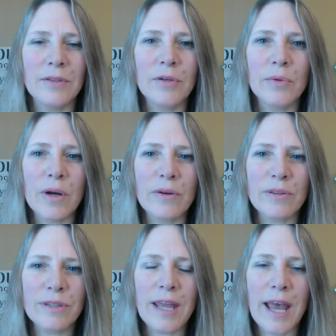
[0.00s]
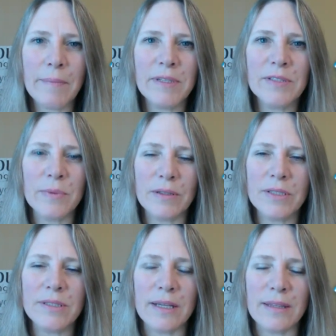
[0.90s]
growth that happens, well, I'll
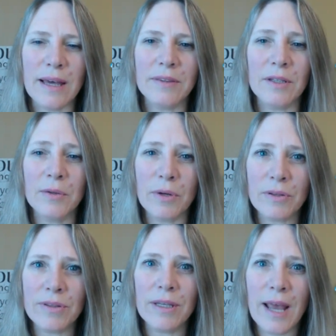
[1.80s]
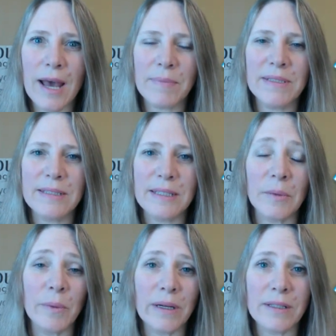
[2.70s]
just say that the growth that happens in
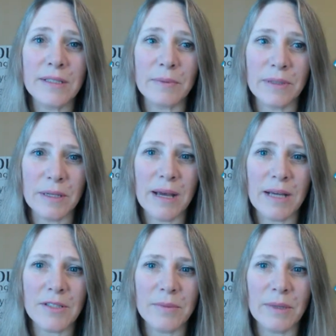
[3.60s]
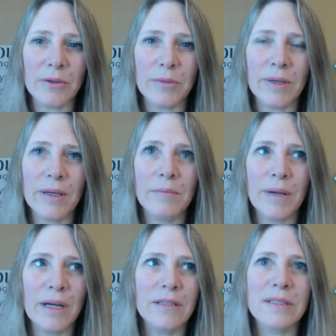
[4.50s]
awareness within a mastermind group
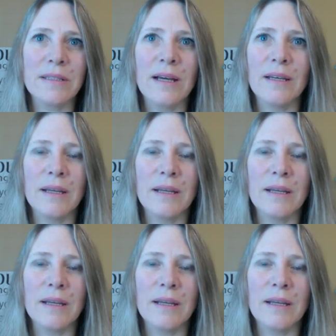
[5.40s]
compares none.